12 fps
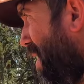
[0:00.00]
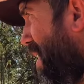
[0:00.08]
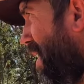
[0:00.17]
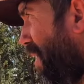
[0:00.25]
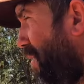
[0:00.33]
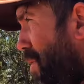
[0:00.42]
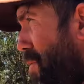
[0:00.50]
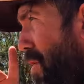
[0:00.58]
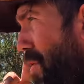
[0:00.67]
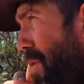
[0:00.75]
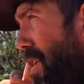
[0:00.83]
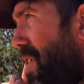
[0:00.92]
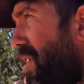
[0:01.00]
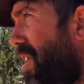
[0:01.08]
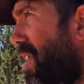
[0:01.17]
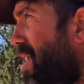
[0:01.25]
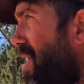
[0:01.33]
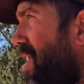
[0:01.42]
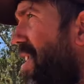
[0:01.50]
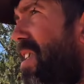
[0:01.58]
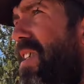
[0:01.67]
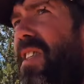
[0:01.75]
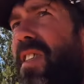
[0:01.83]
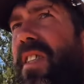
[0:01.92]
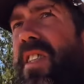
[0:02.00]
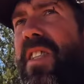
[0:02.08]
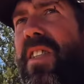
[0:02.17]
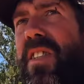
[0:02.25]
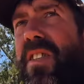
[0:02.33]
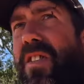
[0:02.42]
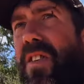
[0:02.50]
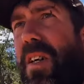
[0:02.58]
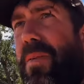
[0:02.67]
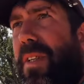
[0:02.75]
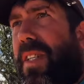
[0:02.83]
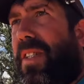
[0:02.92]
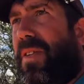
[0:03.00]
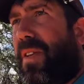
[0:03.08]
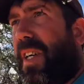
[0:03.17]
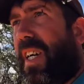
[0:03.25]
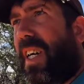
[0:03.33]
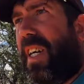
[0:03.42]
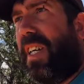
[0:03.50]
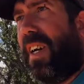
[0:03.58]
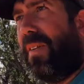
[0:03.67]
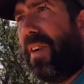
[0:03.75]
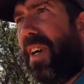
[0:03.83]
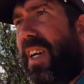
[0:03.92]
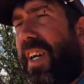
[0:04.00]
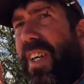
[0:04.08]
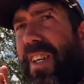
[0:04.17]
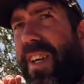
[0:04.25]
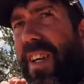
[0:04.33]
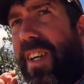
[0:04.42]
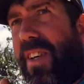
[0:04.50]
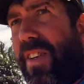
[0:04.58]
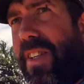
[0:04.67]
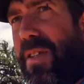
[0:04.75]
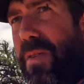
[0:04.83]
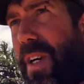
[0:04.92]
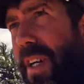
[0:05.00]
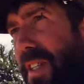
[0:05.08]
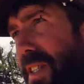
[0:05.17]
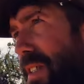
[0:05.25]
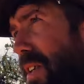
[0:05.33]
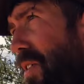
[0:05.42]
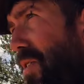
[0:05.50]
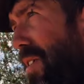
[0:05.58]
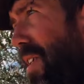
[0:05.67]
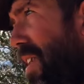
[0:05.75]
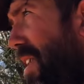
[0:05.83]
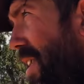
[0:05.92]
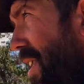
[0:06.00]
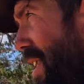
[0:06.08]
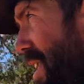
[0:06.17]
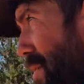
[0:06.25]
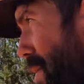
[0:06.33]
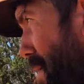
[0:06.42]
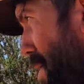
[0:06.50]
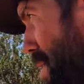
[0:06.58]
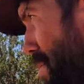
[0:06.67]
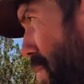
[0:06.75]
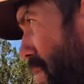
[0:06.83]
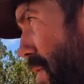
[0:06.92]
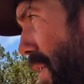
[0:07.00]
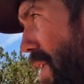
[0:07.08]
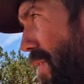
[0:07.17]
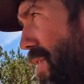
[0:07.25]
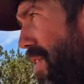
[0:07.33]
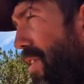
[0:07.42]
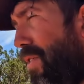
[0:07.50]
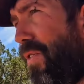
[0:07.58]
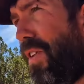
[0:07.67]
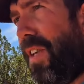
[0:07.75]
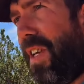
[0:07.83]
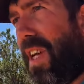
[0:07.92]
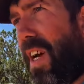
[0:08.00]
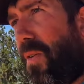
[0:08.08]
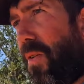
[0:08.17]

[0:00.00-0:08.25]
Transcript: look for more washes. Or up this way. I'm kind of inclined to go this way because it's closer. Maybe tomorrow we could search further that